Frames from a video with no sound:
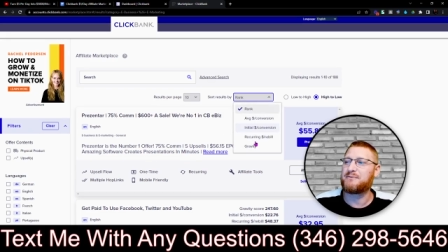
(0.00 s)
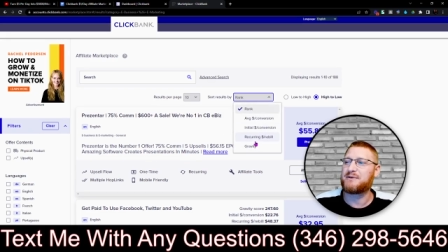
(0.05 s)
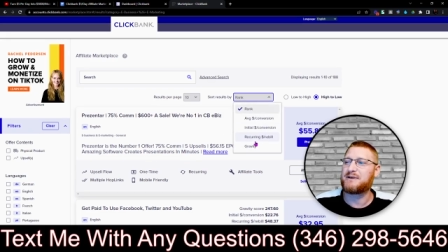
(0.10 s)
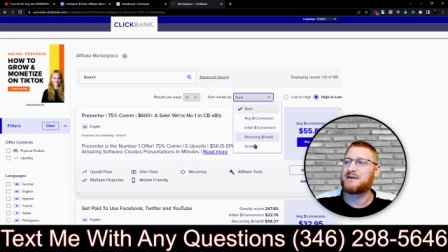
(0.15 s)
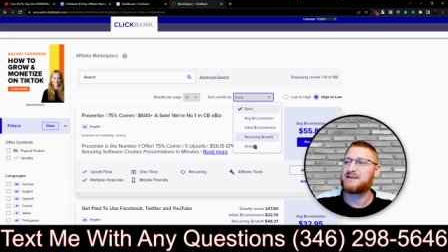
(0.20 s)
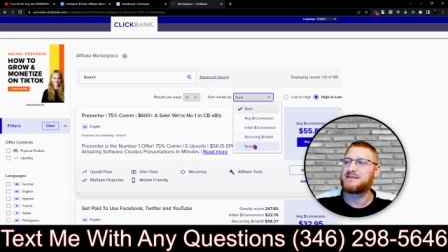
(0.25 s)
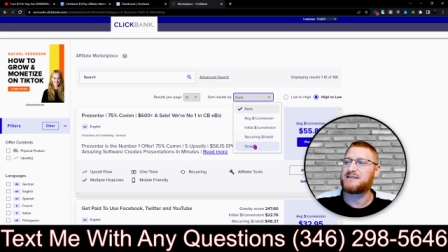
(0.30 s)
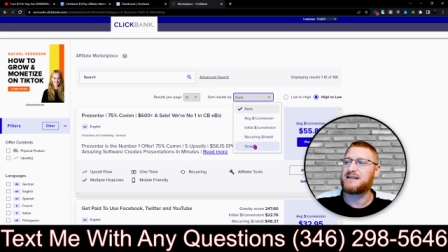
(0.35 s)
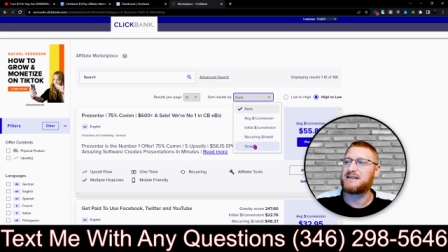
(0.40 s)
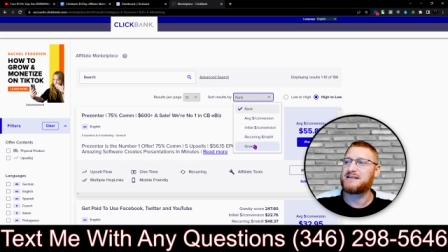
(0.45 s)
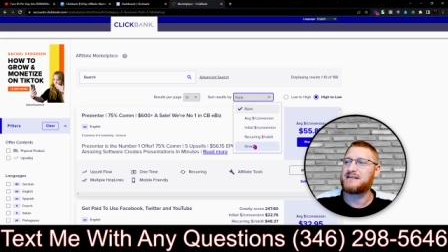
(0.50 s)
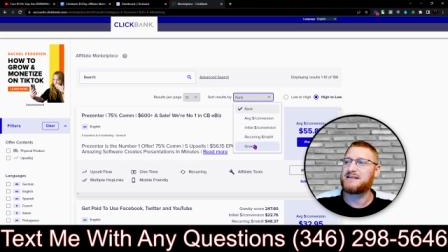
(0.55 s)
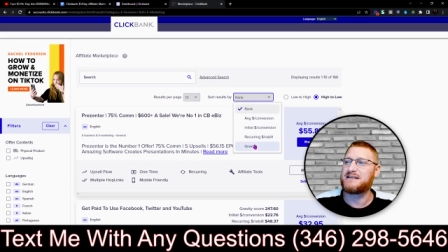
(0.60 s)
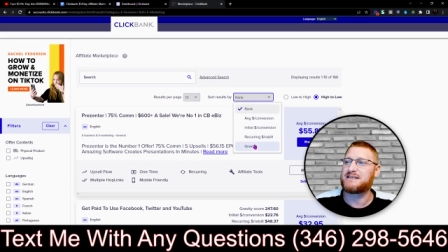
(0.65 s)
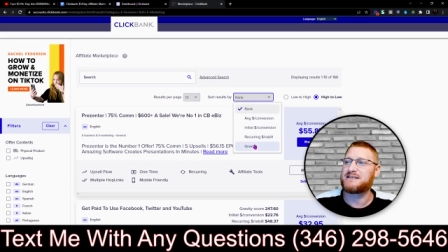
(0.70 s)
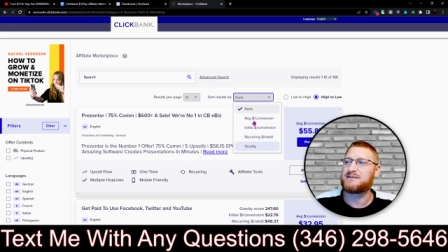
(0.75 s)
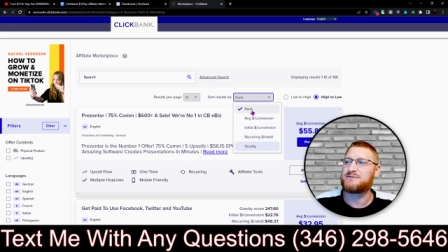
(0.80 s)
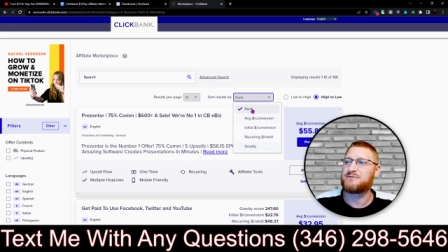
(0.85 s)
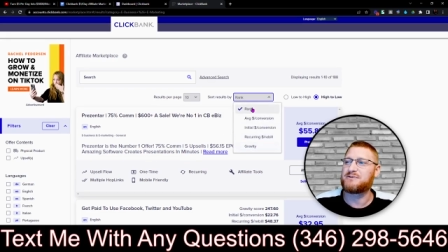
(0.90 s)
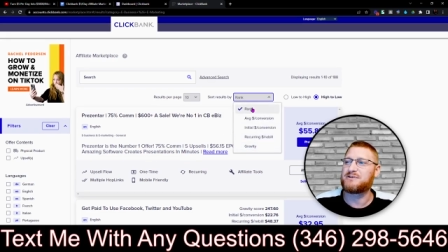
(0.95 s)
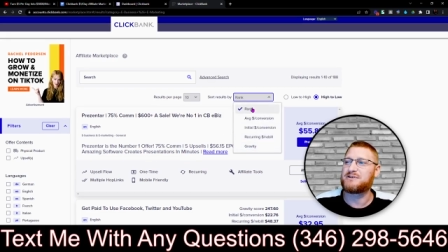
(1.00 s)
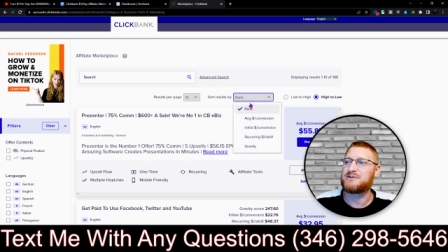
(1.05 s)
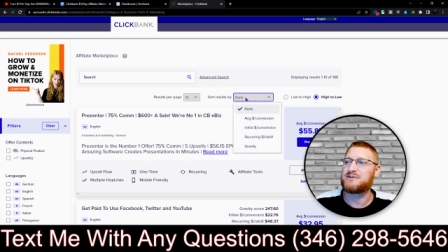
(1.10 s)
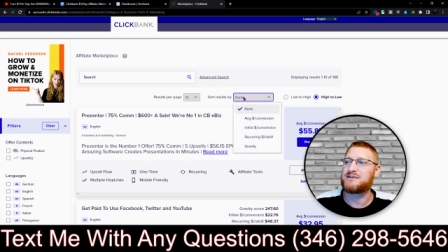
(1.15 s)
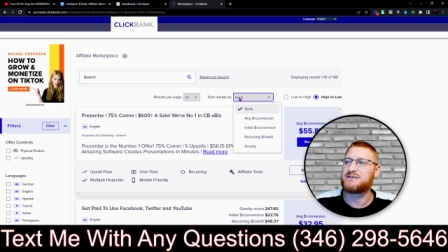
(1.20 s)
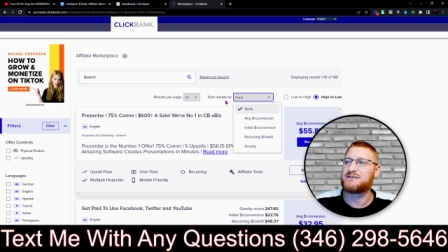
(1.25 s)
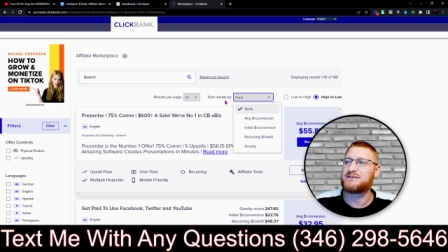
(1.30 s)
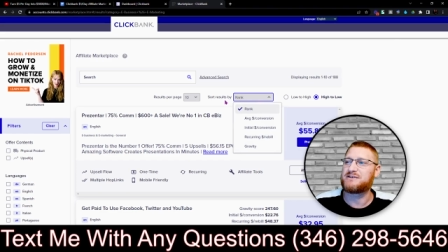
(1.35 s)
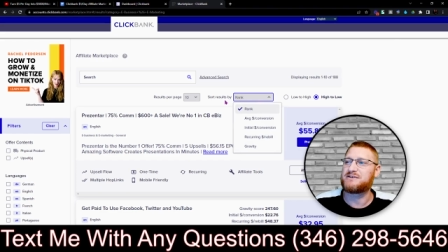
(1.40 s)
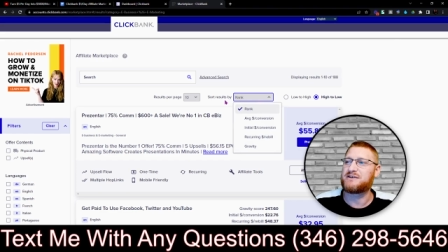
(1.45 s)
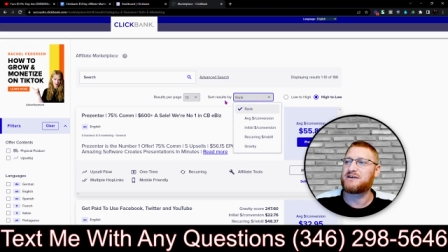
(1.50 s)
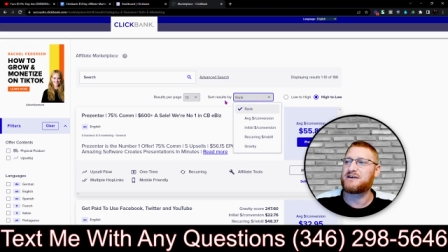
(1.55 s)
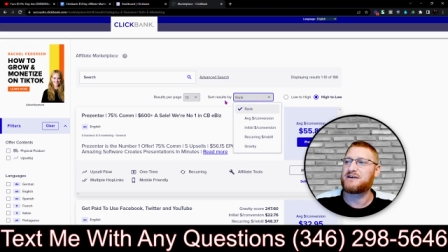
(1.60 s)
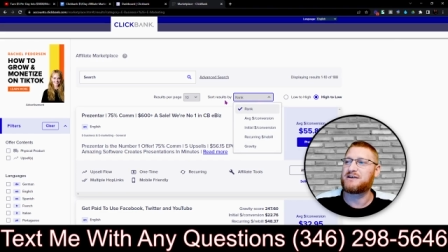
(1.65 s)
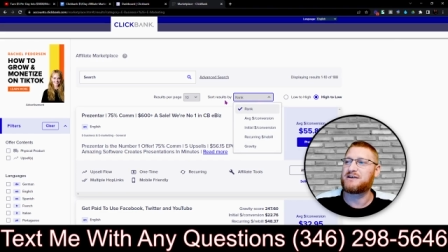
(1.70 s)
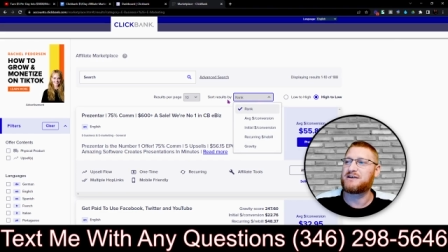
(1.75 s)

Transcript: We're gonna change this where it says